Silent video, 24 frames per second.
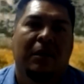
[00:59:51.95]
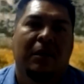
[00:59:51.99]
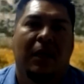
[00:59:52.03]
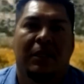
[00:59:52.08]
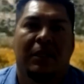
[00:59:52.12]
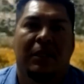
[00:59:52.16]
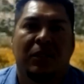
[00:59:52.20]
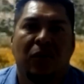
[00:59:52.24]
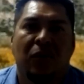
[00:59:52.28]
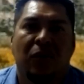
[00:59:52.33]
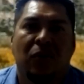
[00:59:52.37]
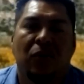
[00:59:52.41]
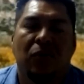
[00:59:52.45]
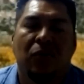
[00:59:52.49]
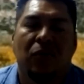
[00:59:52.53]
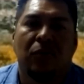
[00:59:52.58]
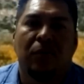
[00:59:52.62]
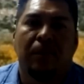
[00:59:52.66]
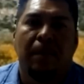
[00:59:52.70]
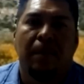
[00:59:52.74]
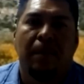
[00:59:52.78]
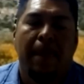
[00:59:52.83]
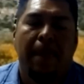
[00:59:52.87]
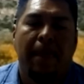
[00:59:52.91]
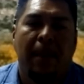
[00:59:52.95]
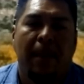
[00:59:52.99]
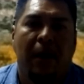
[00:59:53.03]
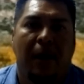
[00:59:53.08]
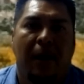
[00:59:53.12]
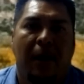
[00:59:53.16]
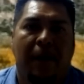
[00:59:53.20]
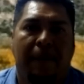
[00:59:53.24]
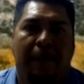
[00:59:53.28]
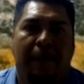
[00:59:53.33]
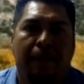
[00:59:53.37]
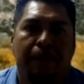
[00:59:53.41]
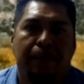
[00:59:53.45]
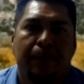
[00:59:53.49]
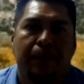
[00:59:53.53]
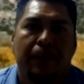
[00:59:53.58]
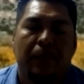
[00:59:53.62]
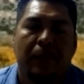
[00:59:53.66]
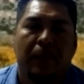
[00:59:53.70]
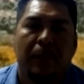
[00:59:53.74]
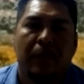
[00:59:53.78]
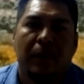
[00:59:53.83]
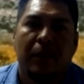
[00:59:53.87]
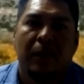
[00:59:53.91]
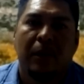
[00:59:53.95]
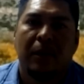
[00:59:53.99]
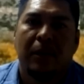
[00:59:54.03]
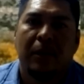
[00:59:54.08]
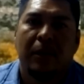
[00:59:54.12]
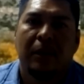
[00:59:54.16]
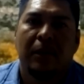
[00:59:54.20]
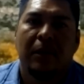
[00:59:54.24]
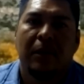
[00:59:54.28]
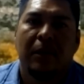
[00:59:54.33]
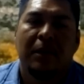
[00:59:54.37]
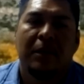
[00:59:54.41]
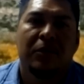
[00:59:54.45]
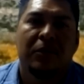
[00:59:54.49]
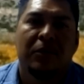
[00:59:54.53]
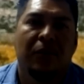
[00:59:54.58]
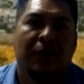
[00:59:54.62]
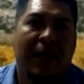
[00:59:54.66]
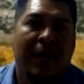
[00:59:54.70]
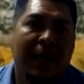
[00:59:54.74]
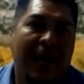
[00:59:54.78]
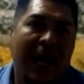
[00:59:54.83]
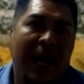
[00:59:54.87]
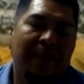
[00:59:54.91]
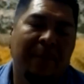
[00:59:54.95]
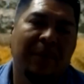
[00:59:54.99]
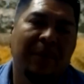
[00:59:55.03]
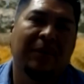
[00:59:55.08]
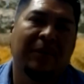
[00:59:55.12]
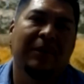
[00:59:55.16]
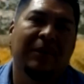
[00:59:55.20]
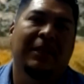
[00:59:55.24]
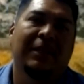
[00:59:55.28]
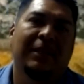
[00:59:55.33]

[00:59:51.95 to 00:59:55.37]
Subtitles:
And so, so that happened,